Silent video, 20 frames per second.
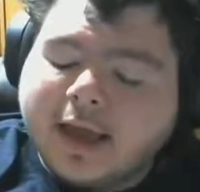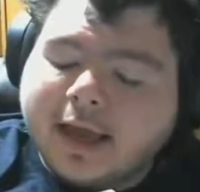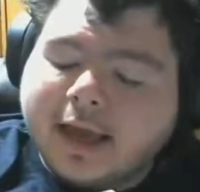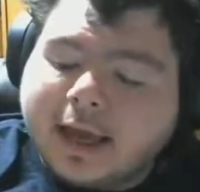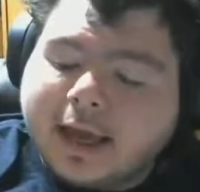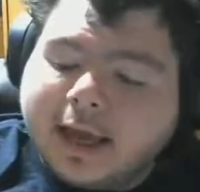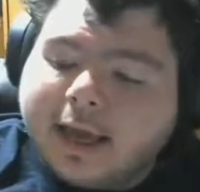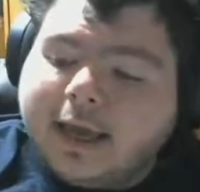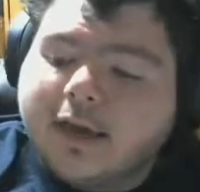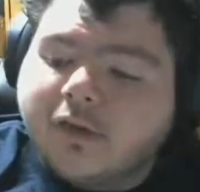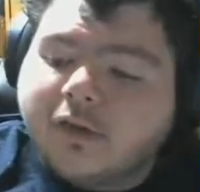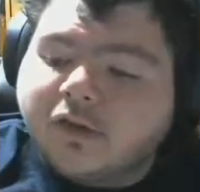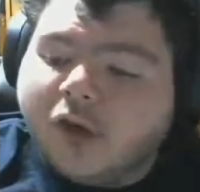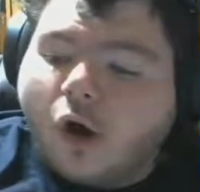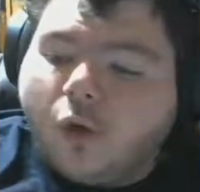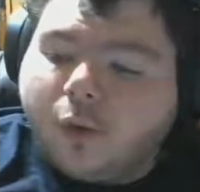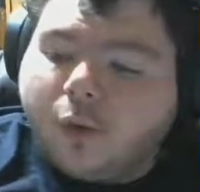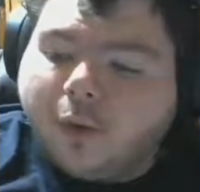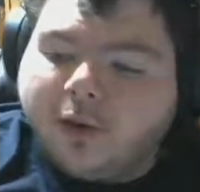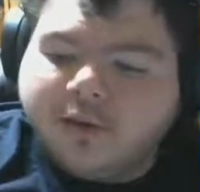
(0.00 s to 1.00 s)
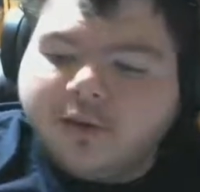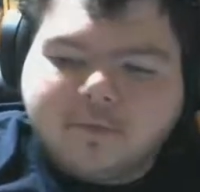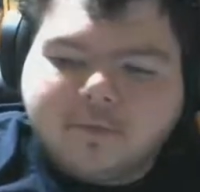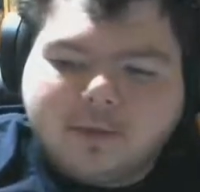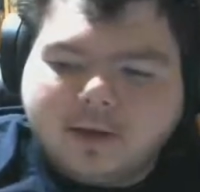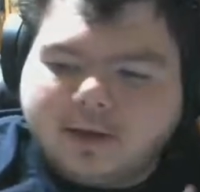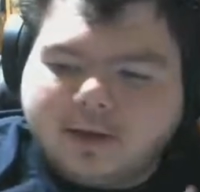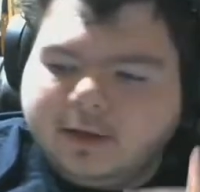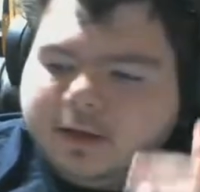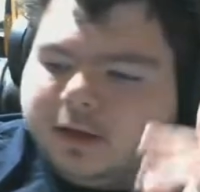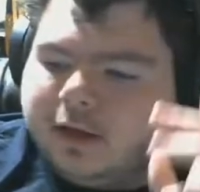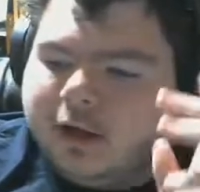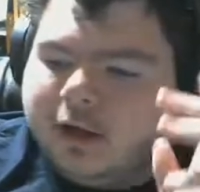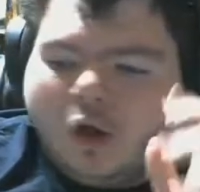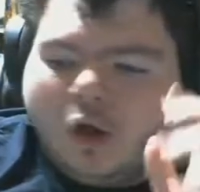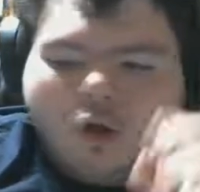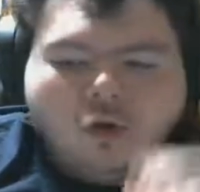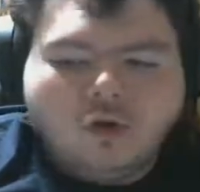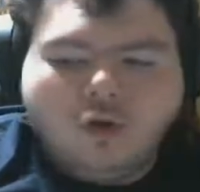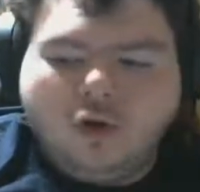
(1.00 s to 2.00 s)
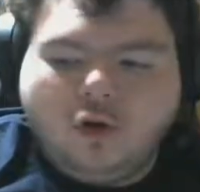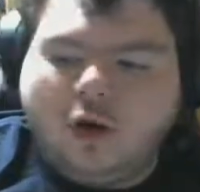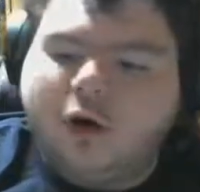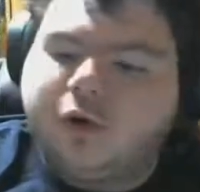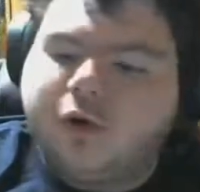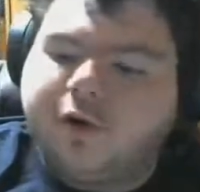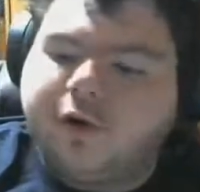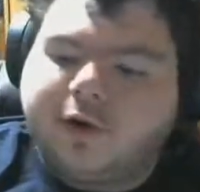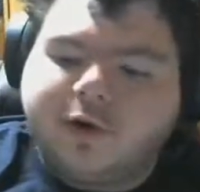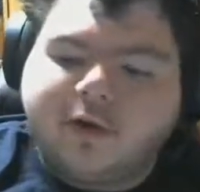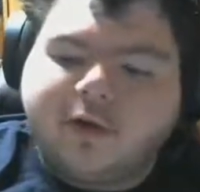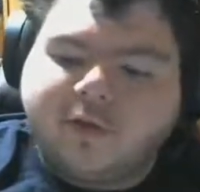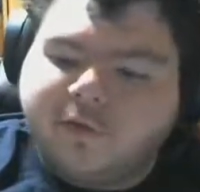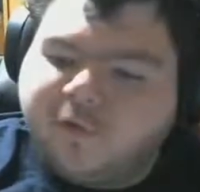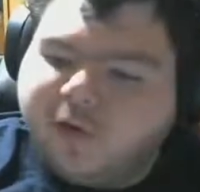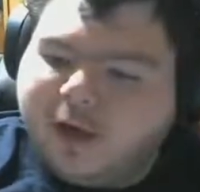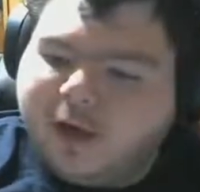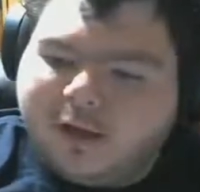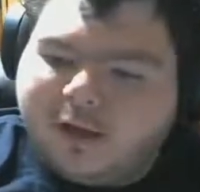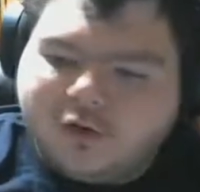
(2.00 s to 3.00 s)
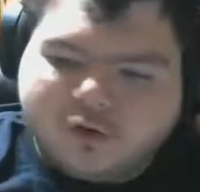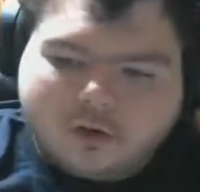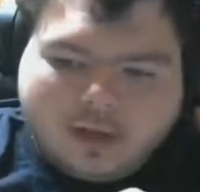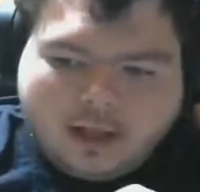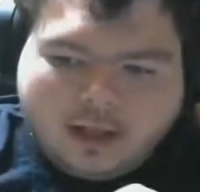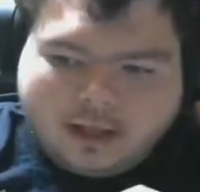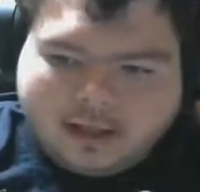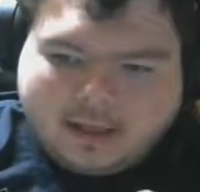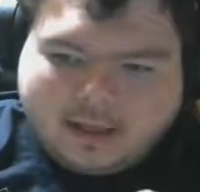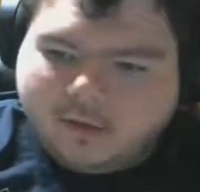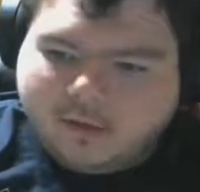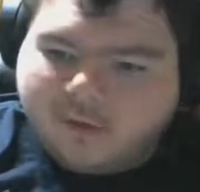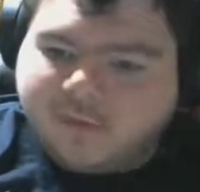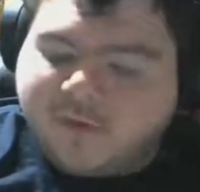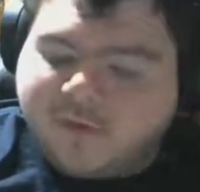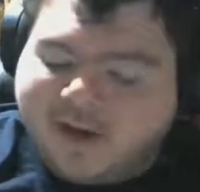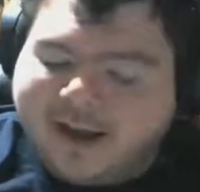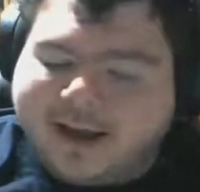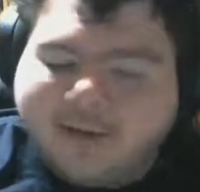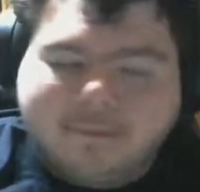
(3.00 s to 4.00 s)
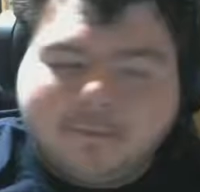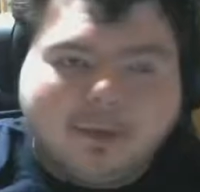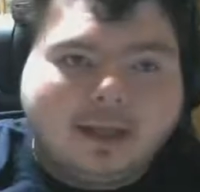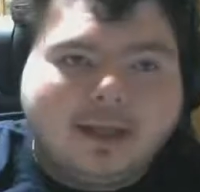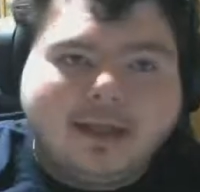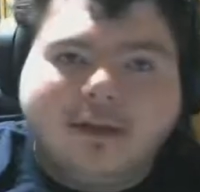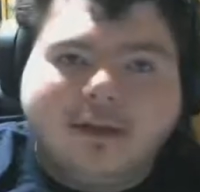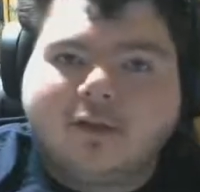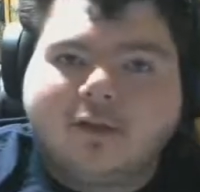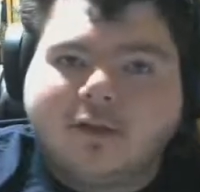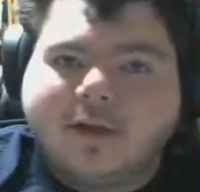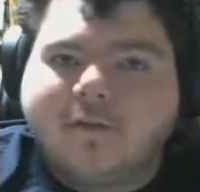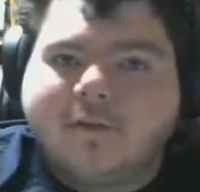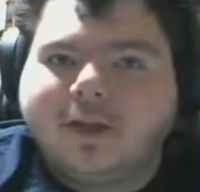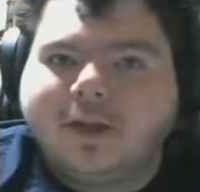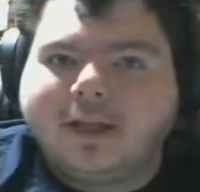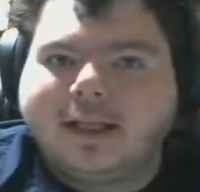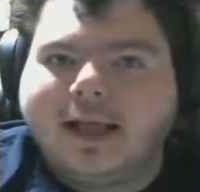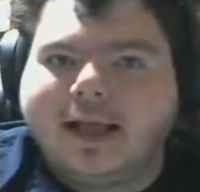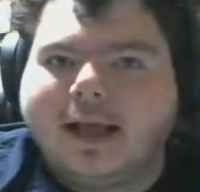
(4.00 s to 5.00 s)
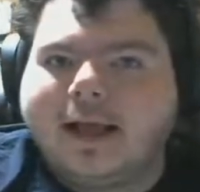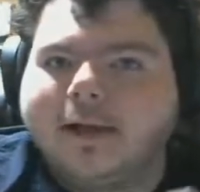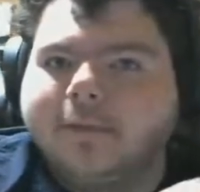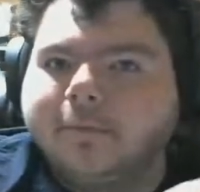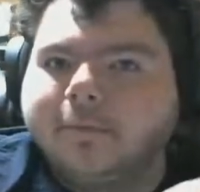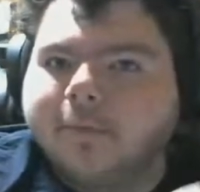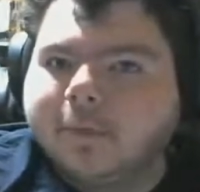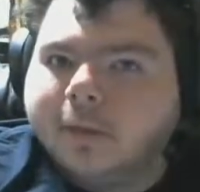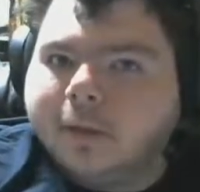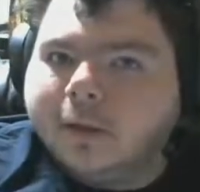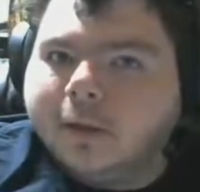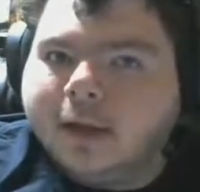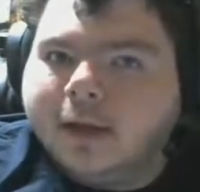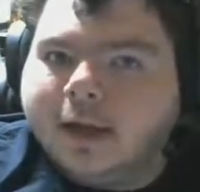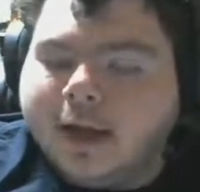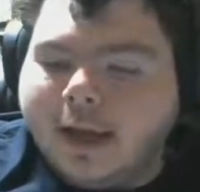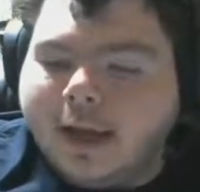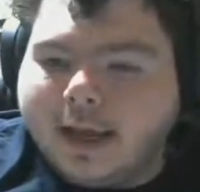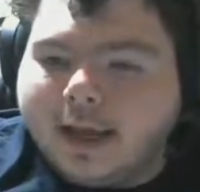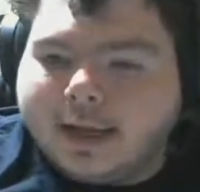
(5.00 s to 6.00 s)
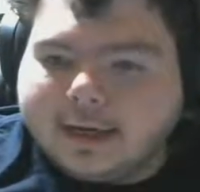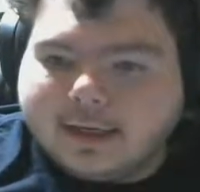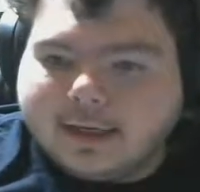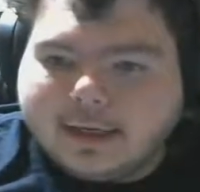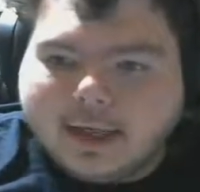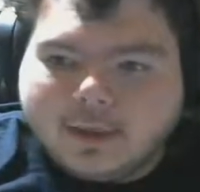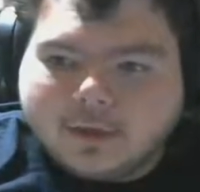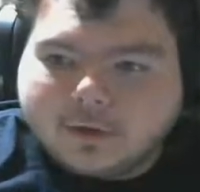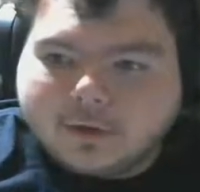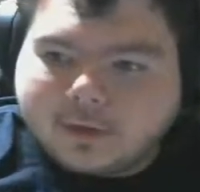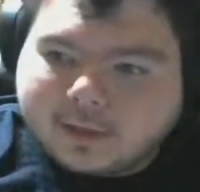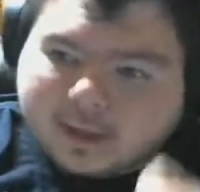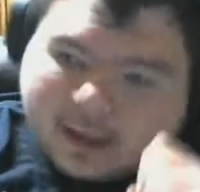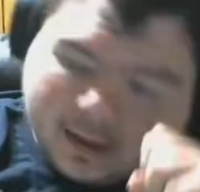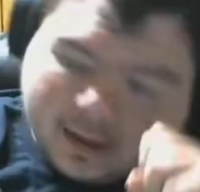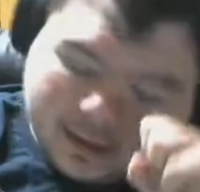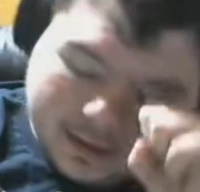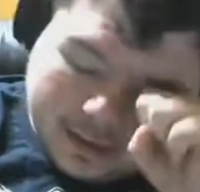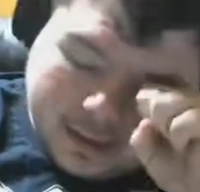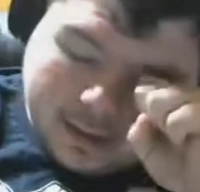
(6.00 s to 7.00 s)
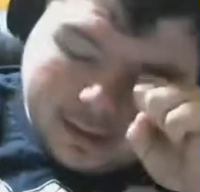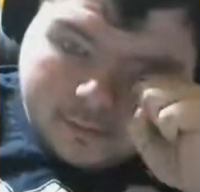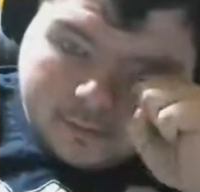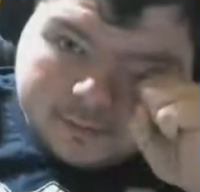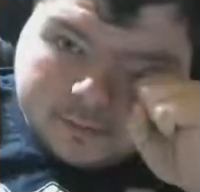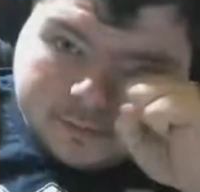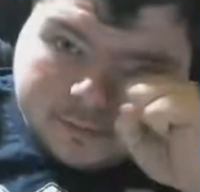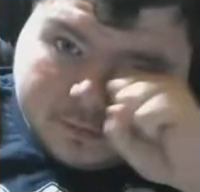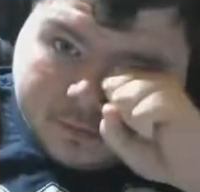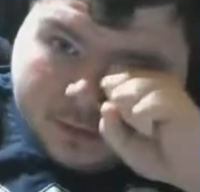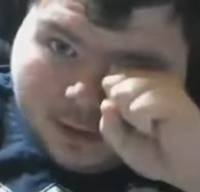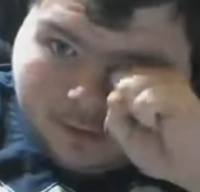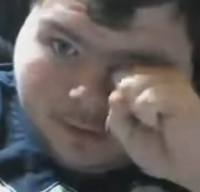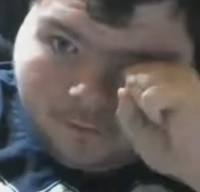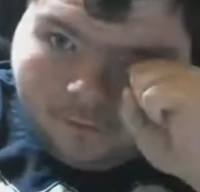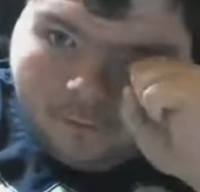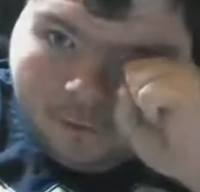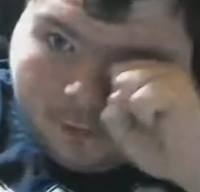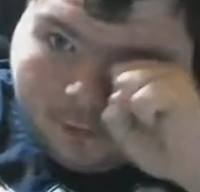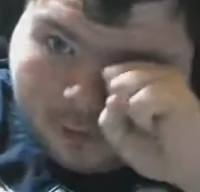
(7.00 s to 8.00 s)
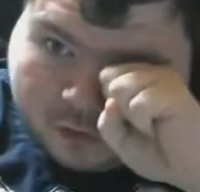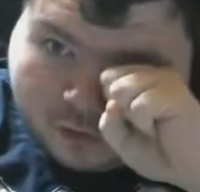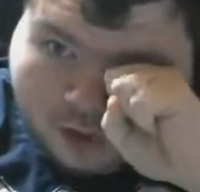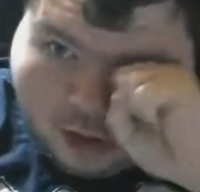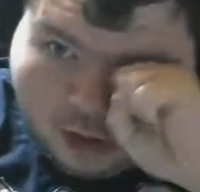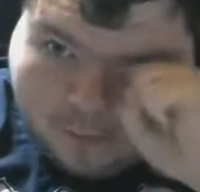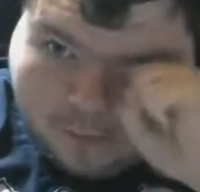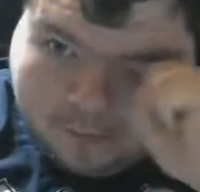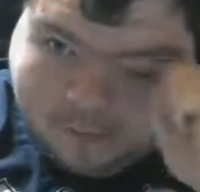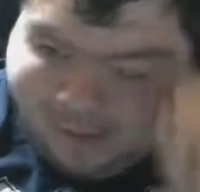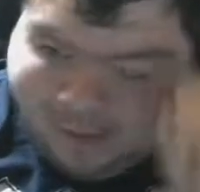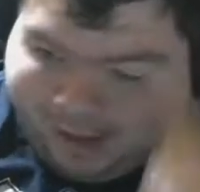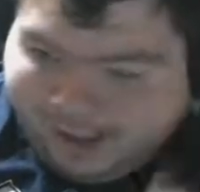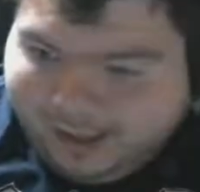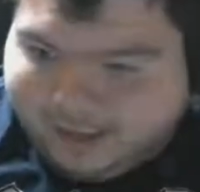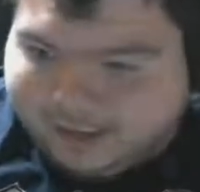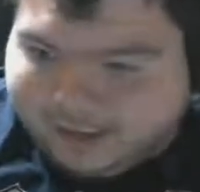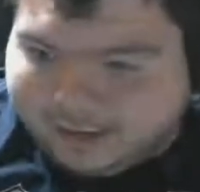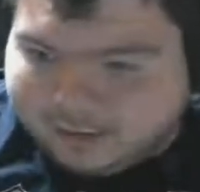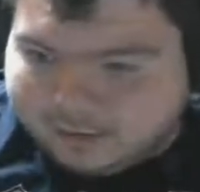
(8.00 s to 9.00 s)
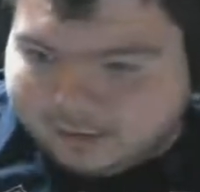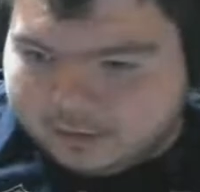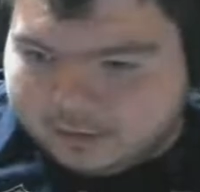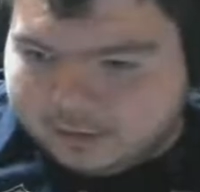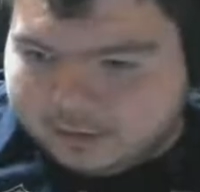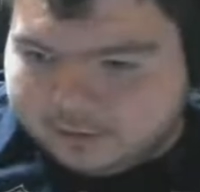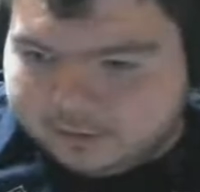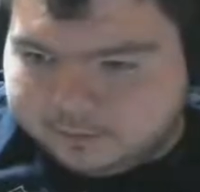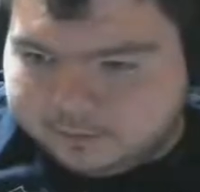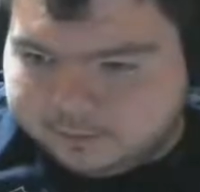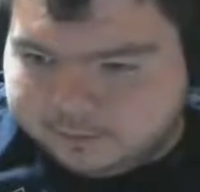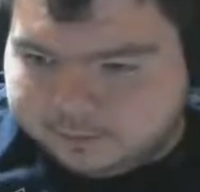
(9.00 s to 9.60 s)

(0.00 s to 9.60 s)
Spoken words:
he has always been, you're his friend, you're like his family, stuff like that. And another thing, if we were to go back and